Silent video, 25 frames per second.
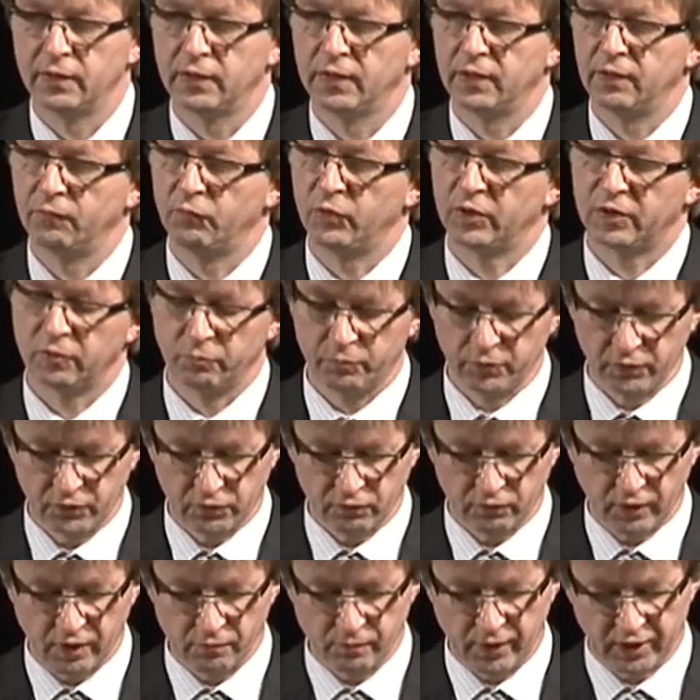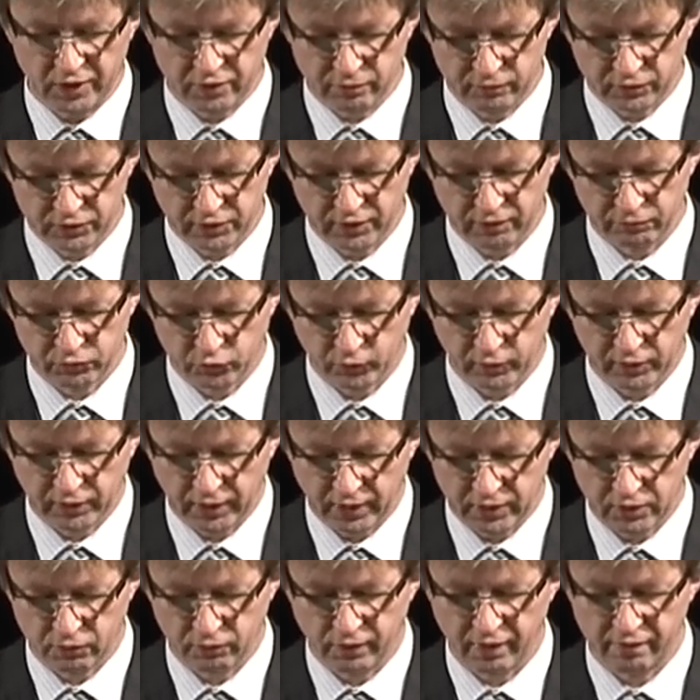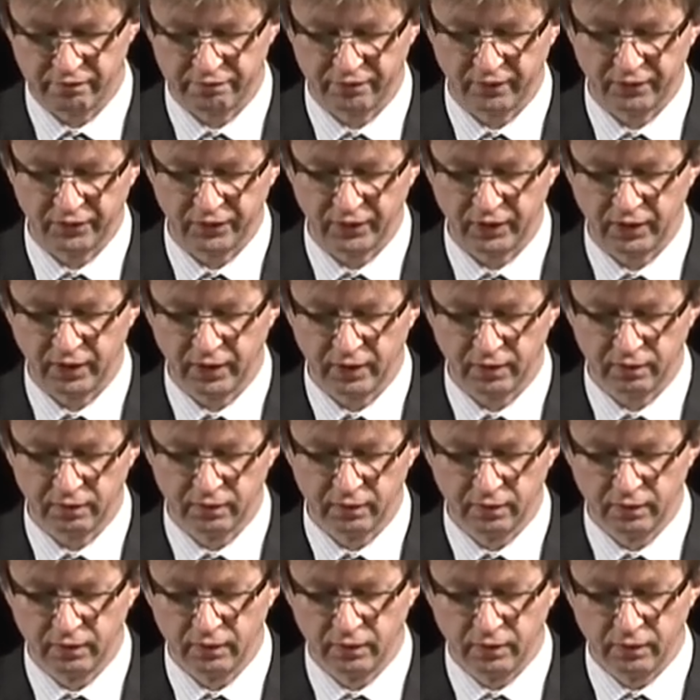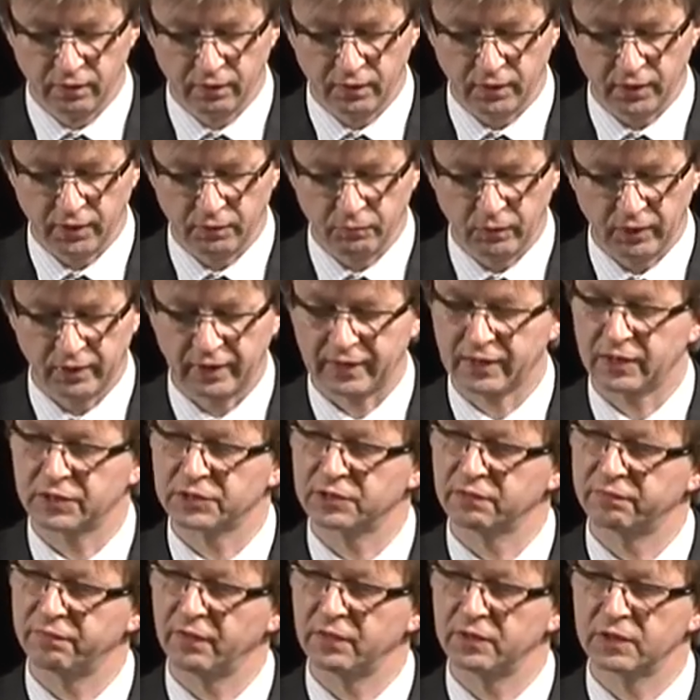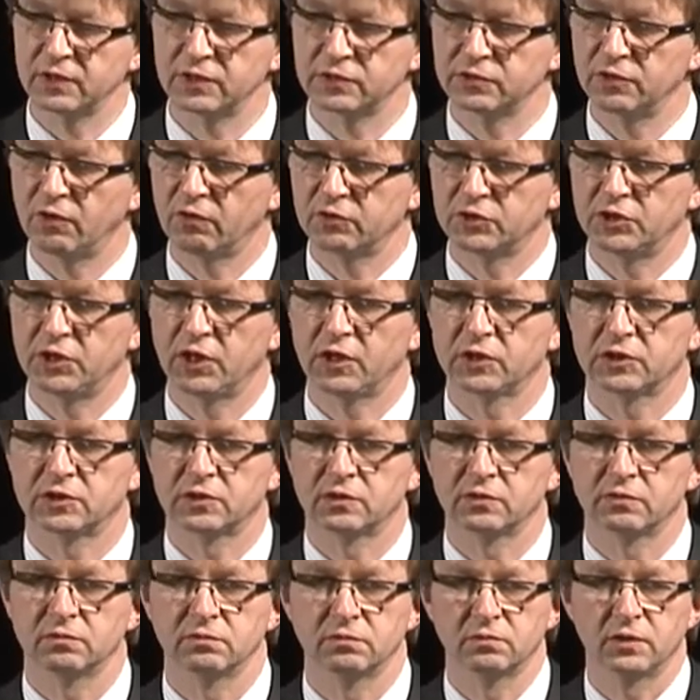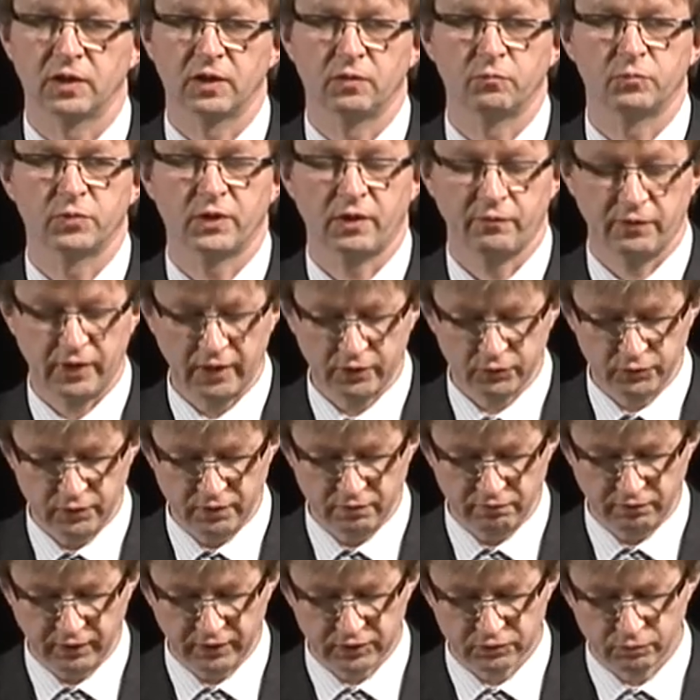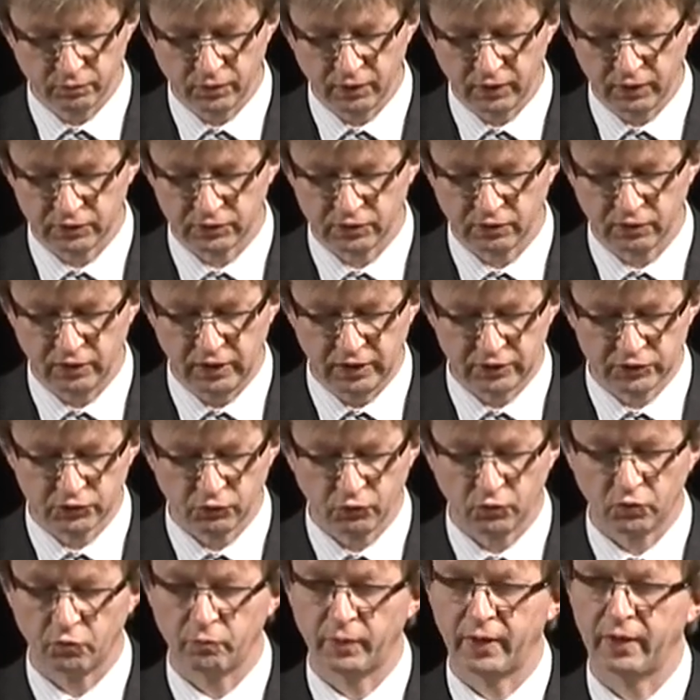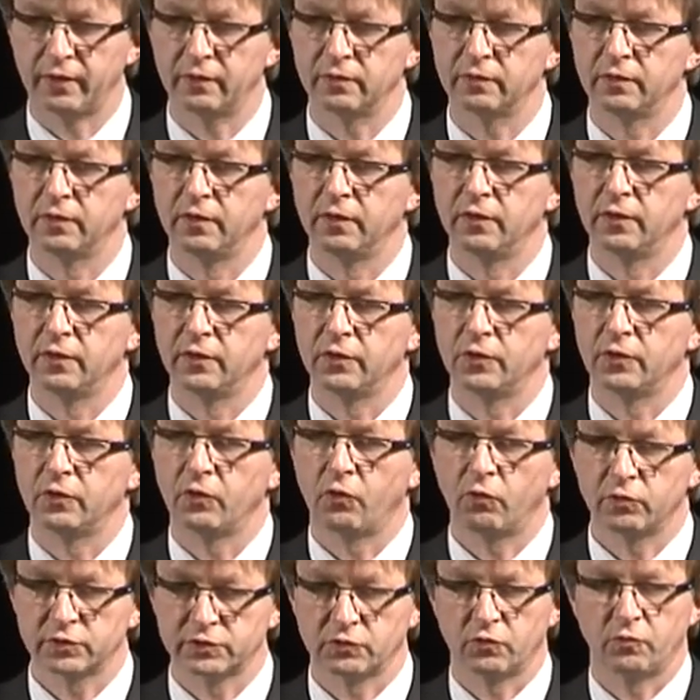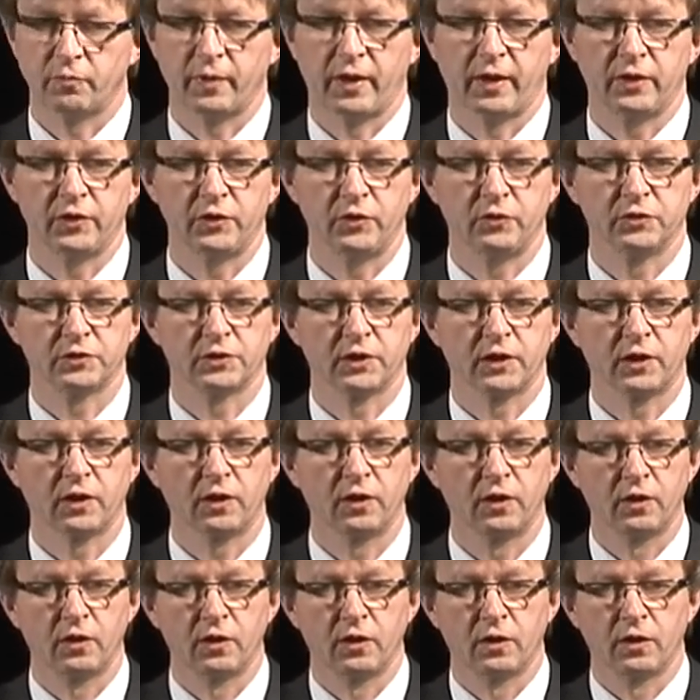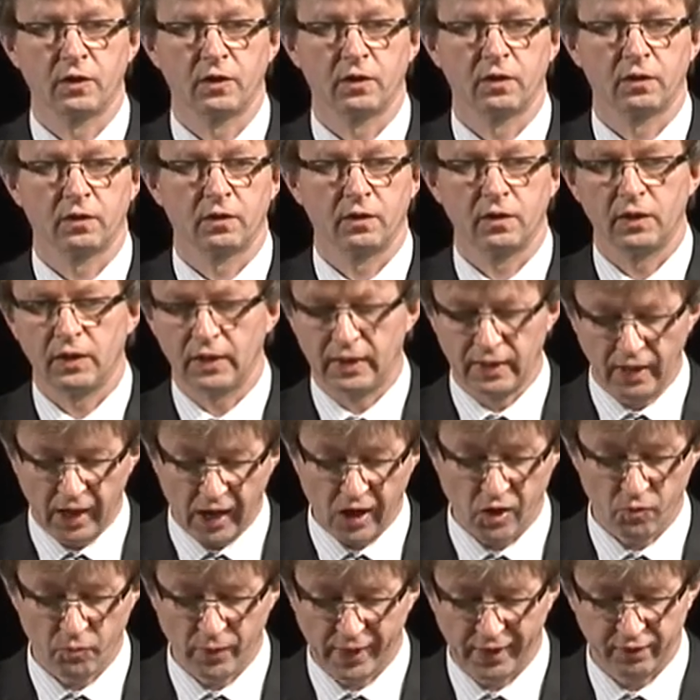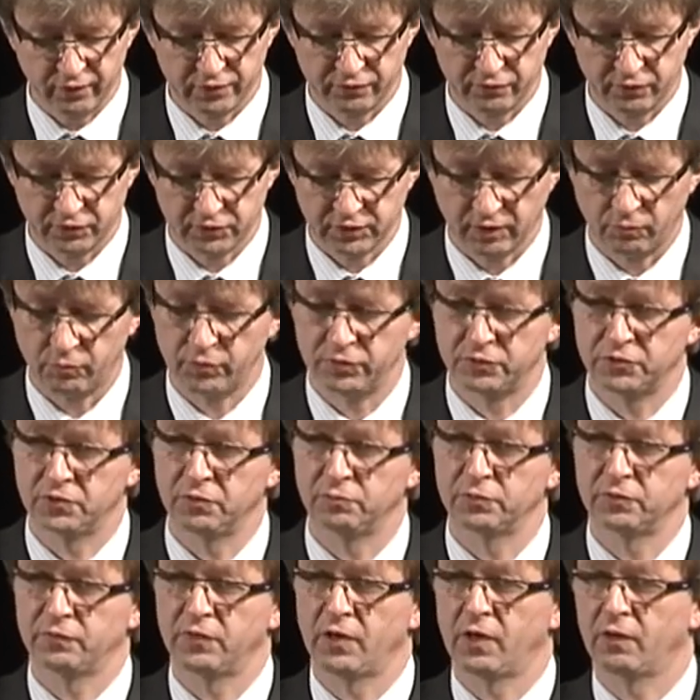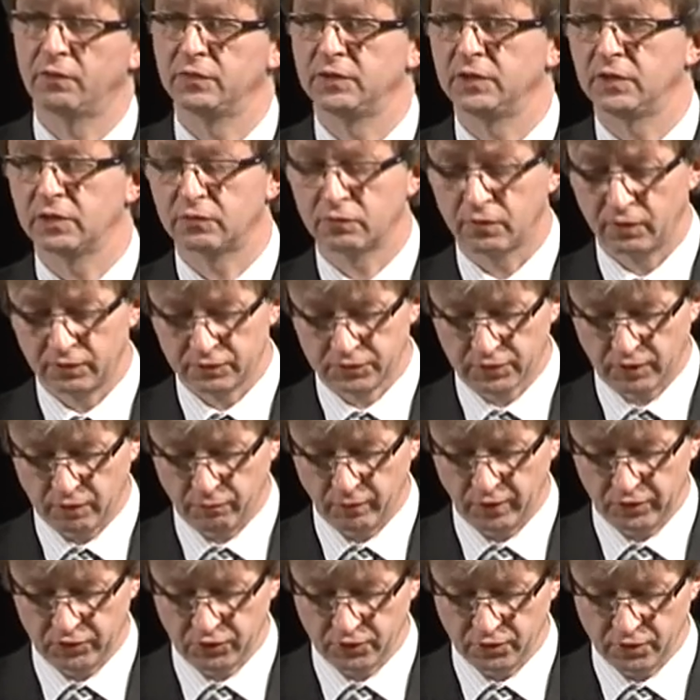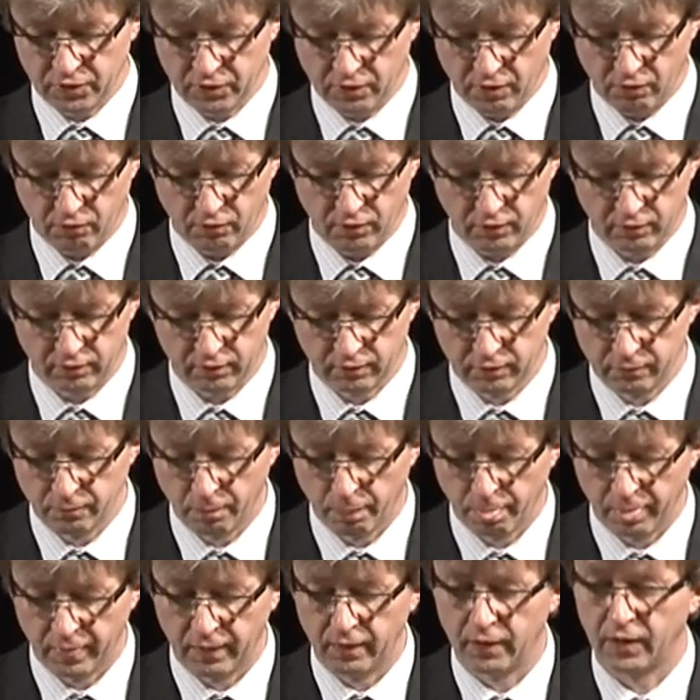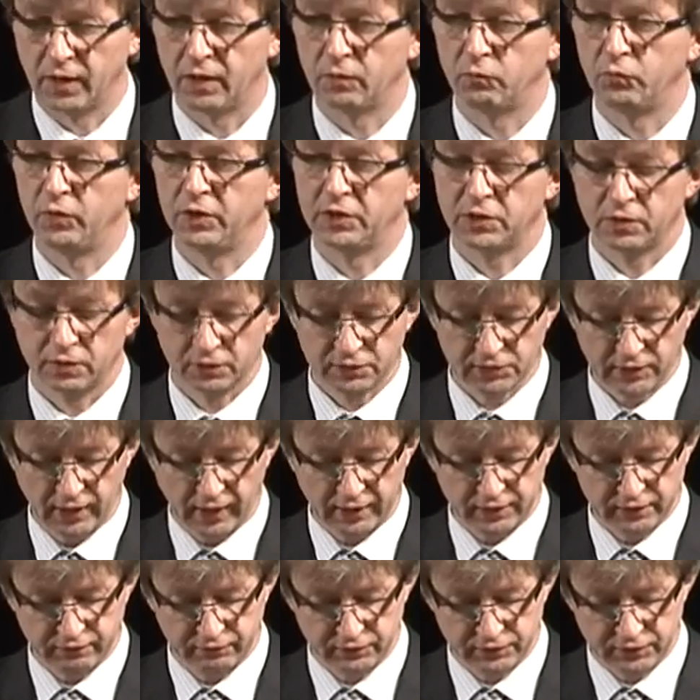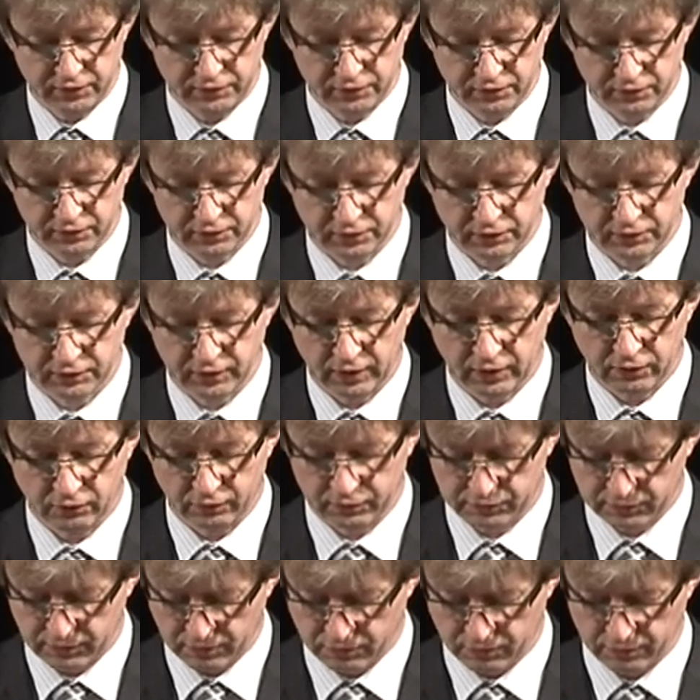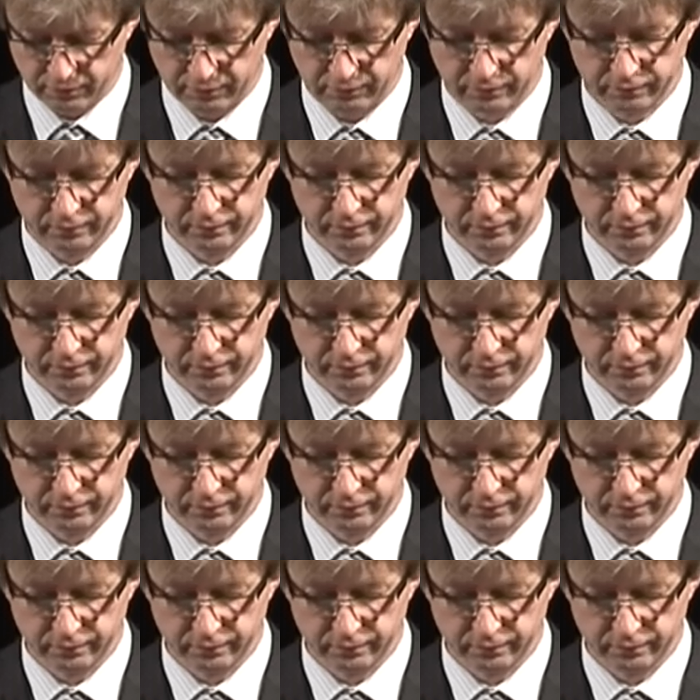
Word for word: um, we can build the right management teams, we can get the right funding in, um, and because the funding is not just private equity investment, it's a, it's all about also about using our powers, for example, in terms of the R&D grants that I mentioned earlier on, um, regional selective assistance, etc., etc.